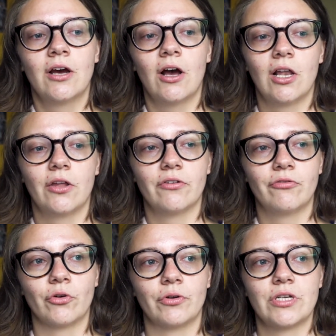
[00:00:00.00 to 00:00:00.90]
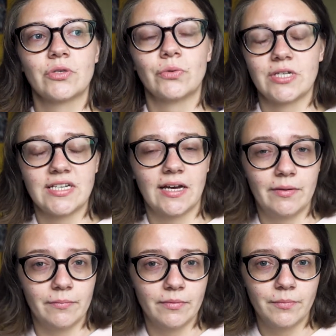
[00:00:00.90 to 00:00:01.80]
a lot of foreigners all the
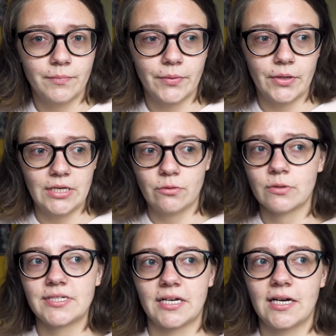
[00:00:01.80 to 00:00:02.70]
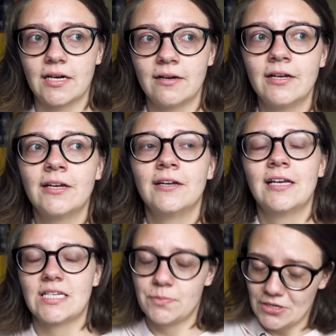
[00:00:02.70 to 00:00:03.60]
time but in Osaka
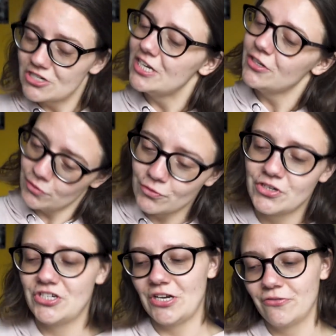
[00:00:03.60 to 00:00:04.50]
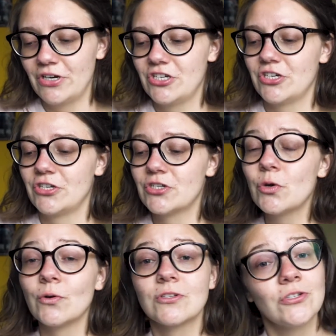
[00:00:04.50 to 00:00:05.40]
especially the older generations
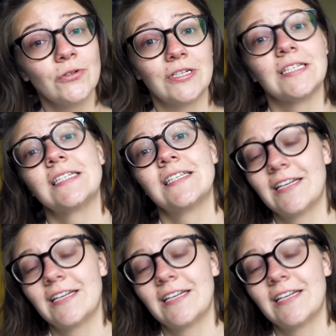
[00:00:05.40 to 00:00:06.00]
or students,